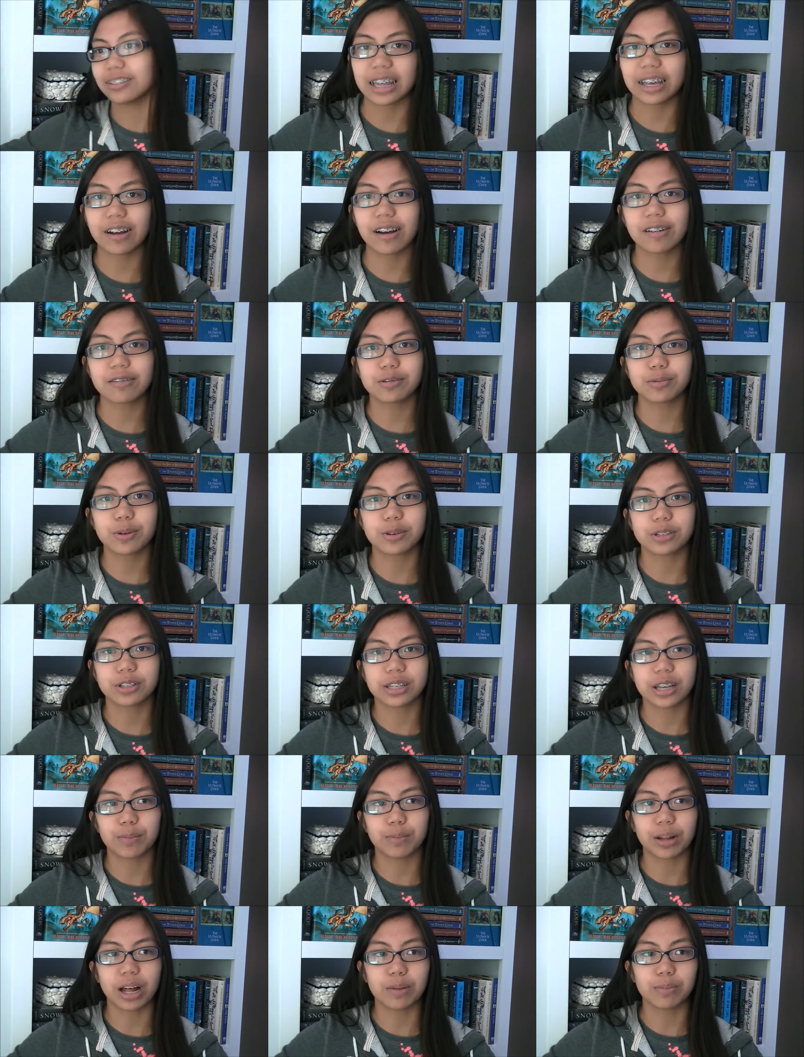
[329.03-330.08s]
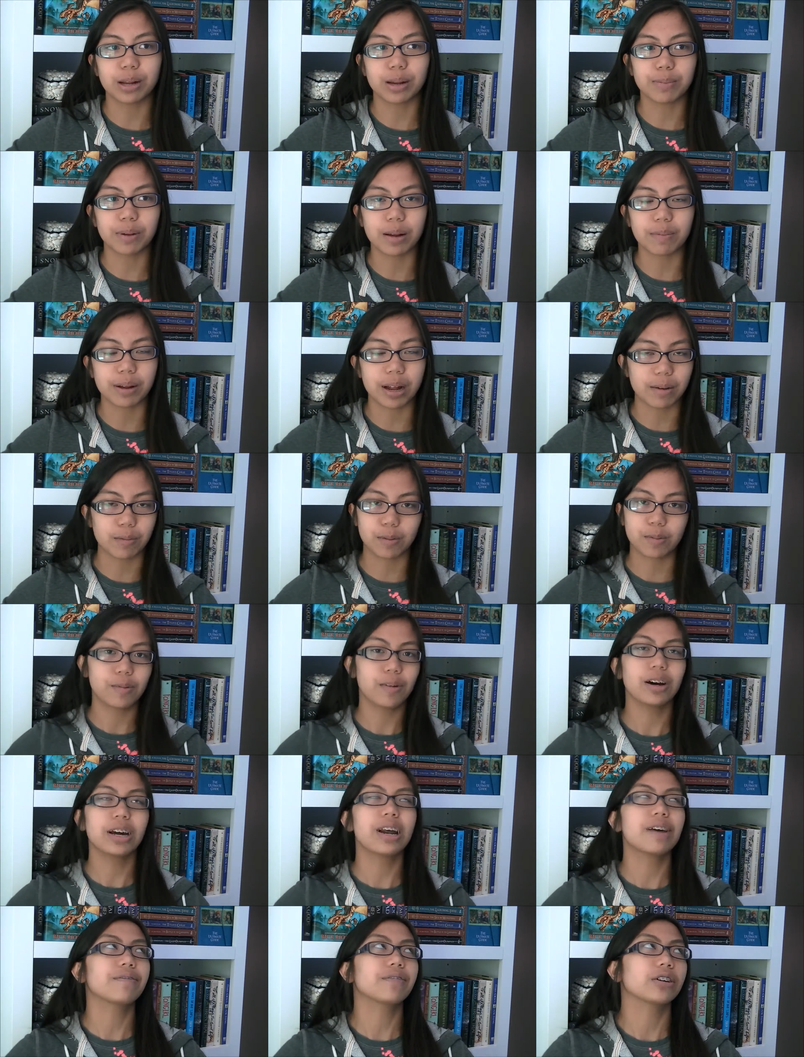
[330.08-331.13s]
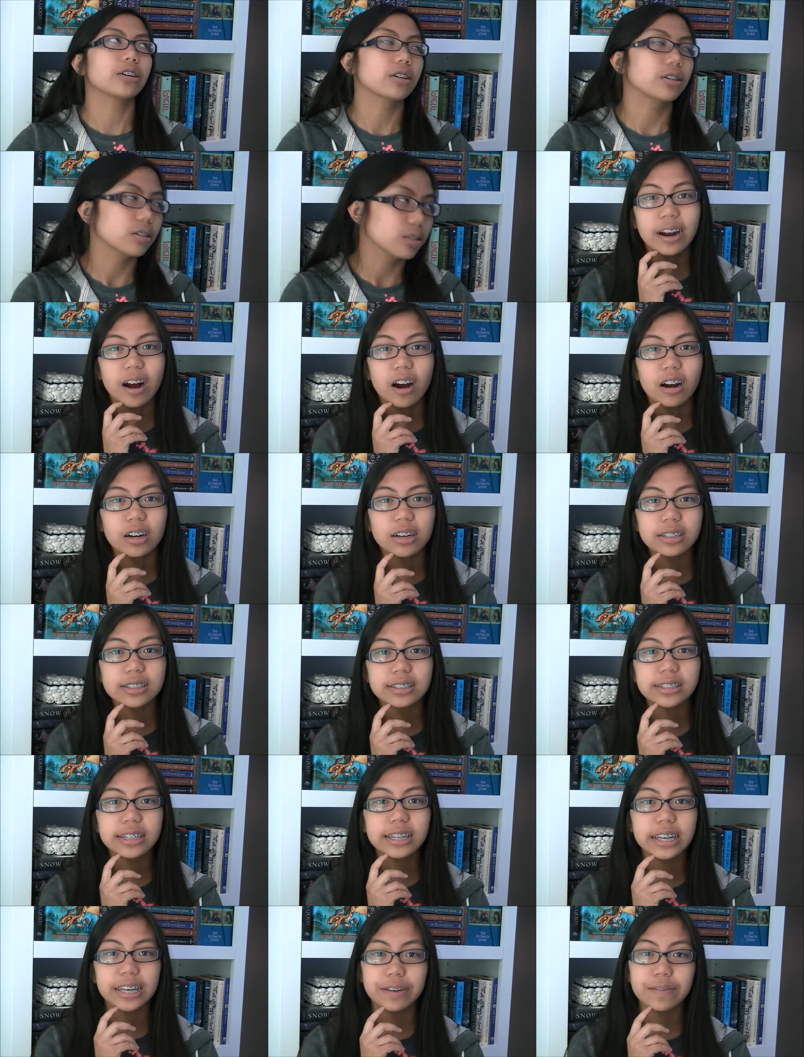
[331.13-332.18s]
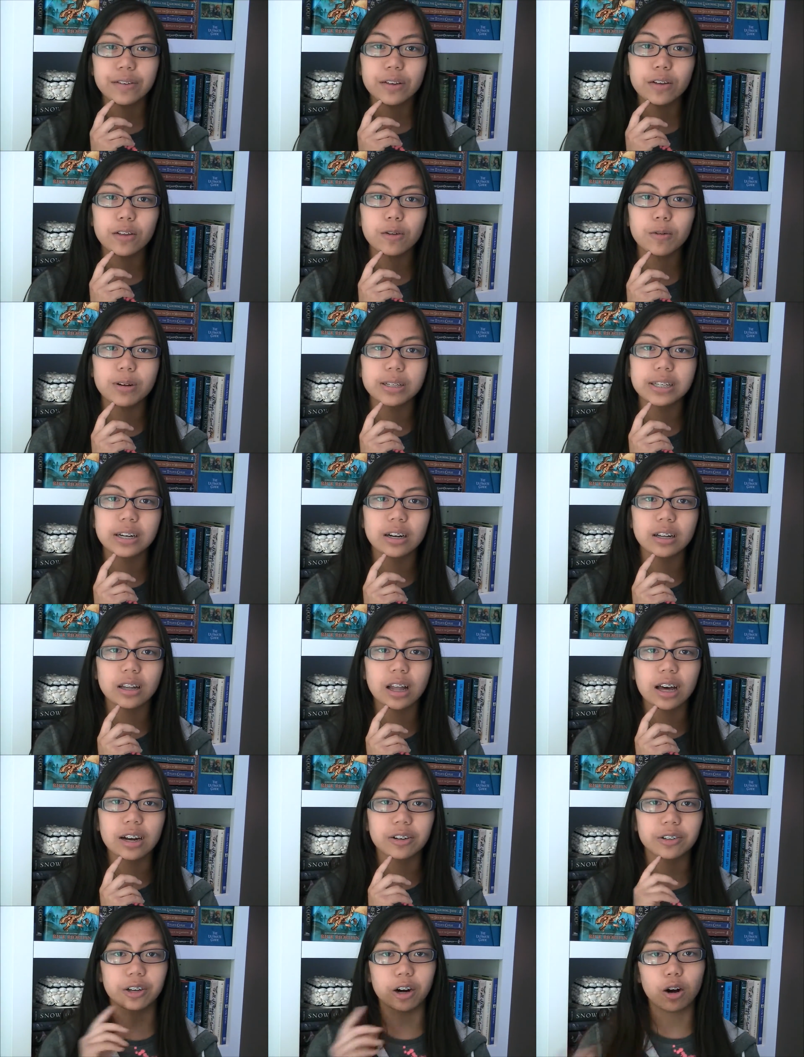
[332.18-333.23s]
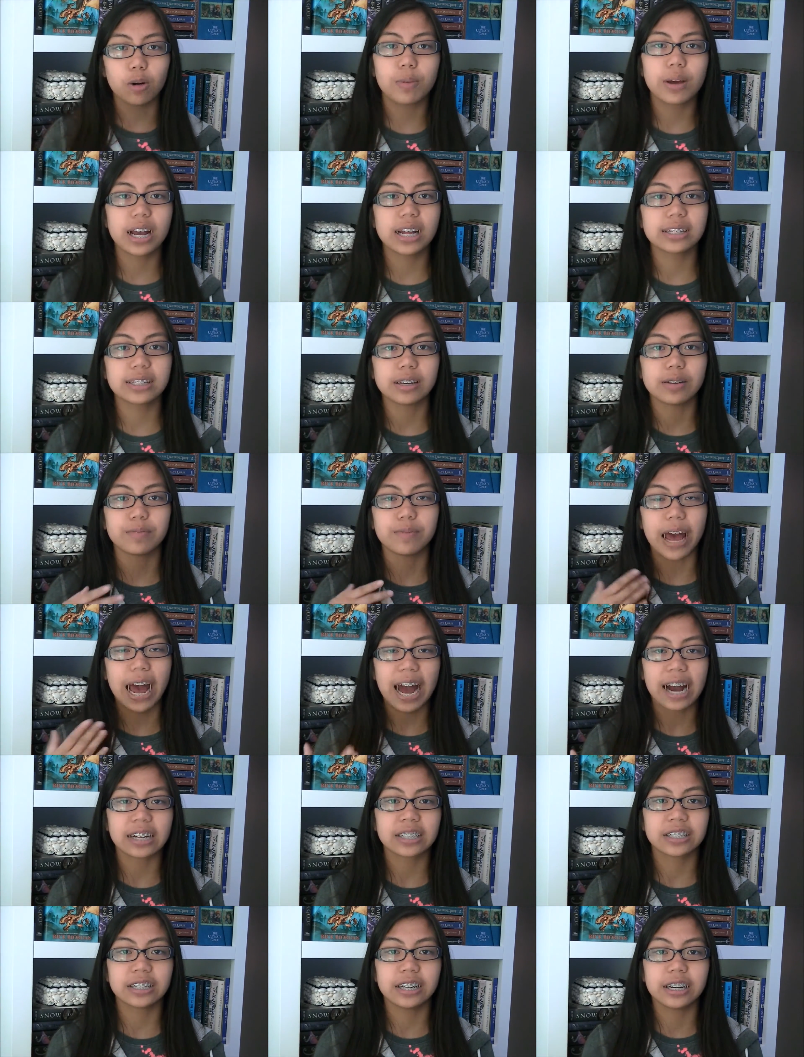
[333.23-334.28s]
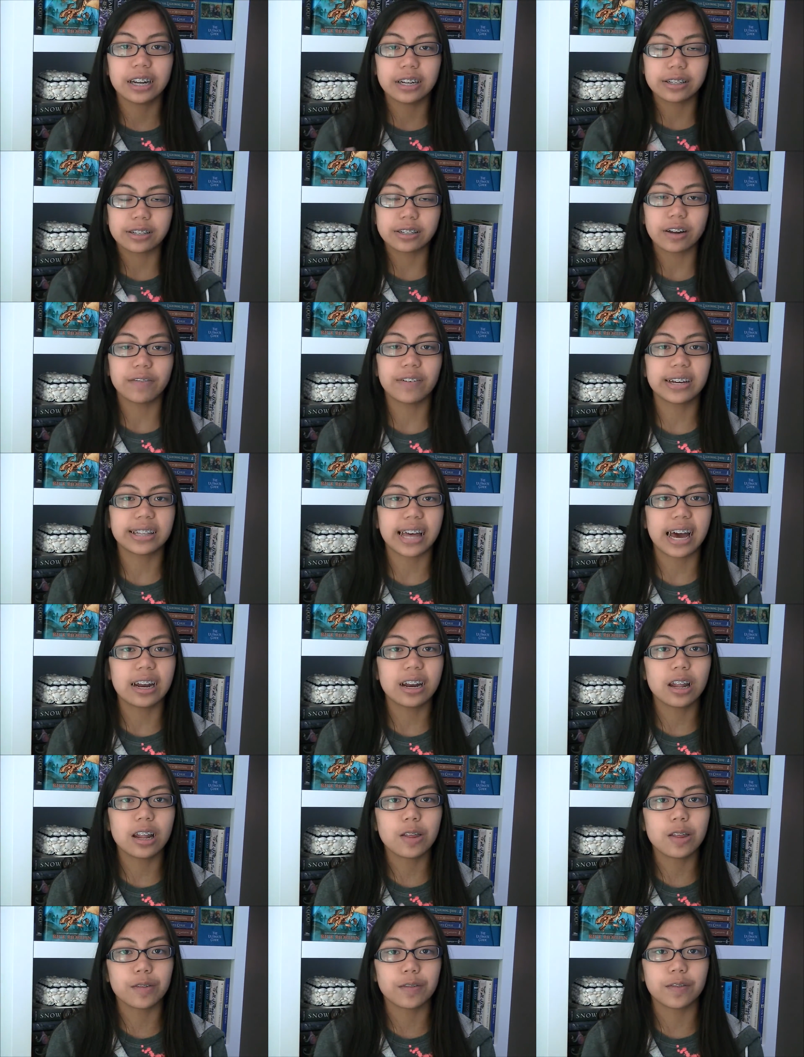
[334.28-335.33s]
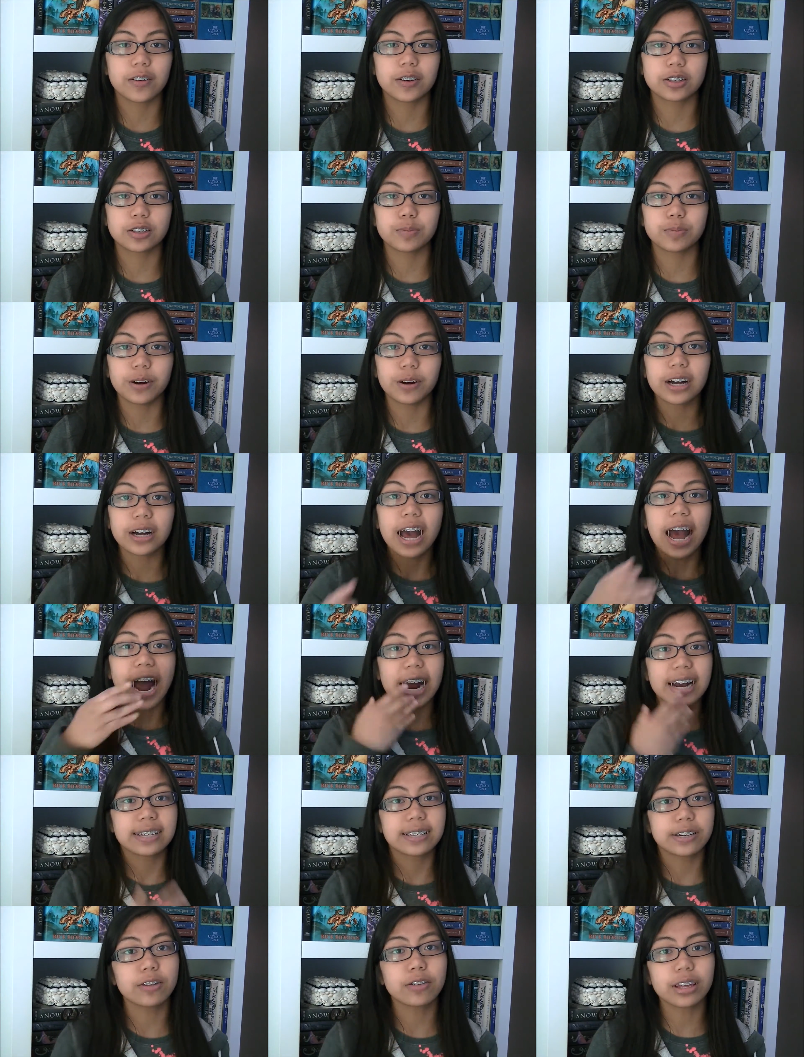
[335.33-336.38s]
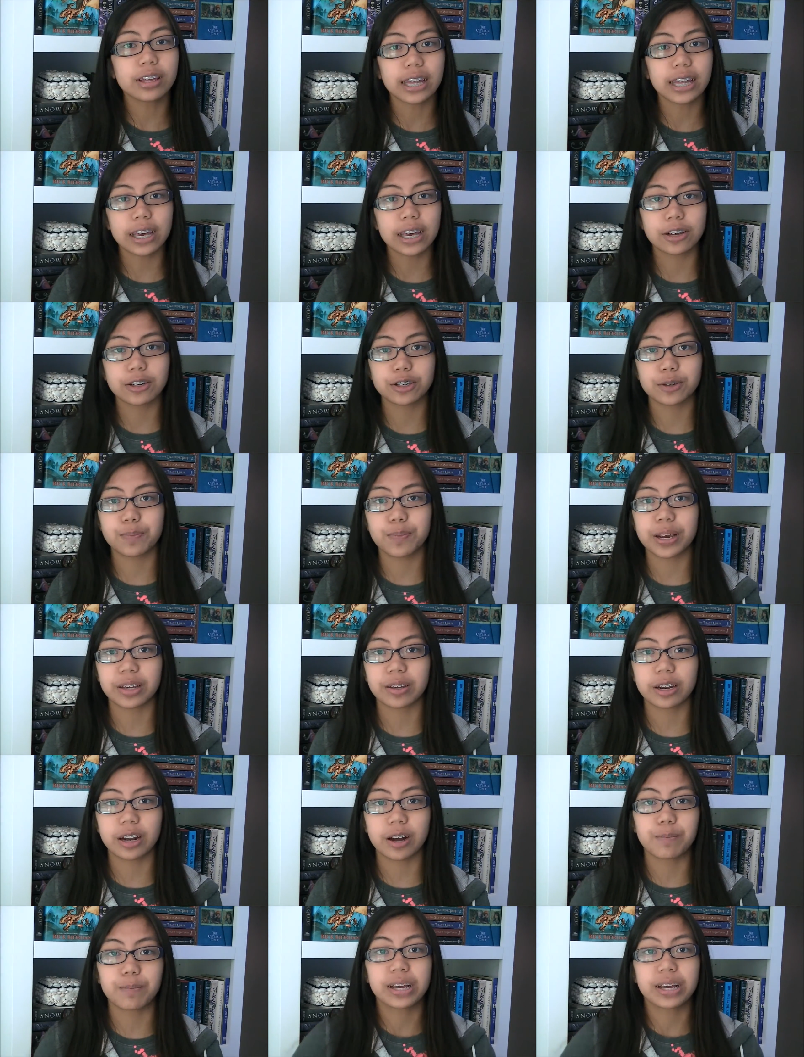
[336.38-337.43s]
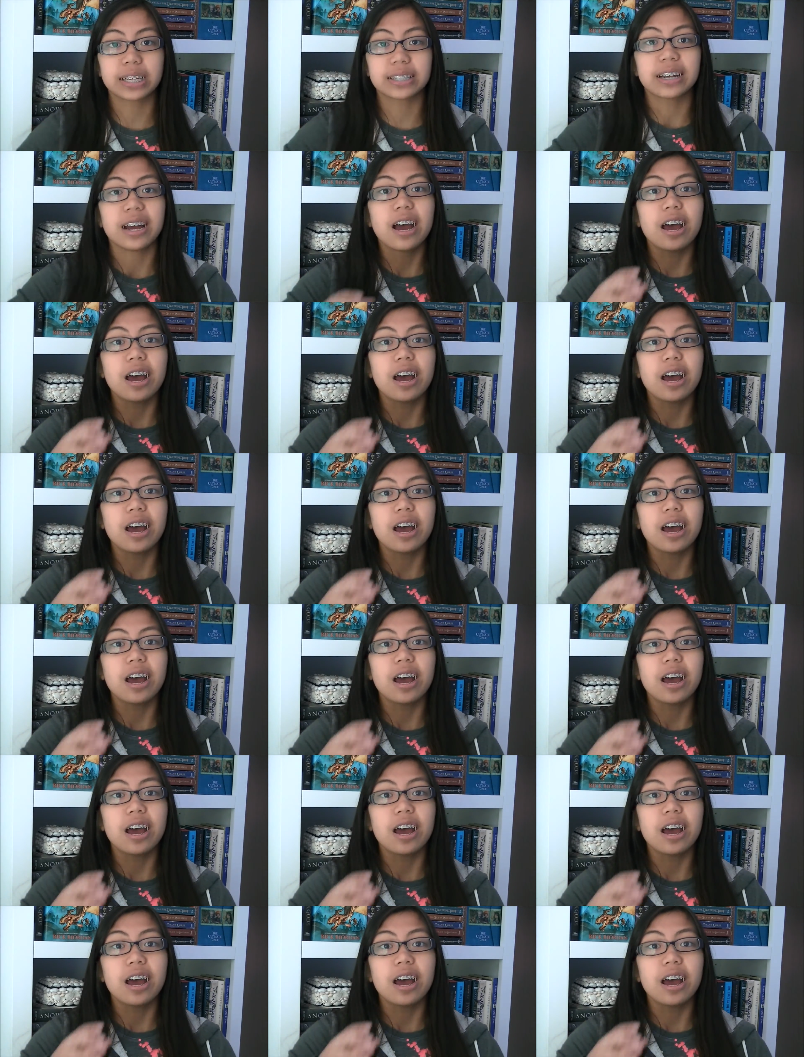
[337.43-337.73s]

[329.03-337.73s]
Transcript: I think I was supposed to say blah, blah, blah, blah, but whatever. And honestly, even though there wasn't a lot of romance and action and stuff like that in the first book, I still think that you should pick it up because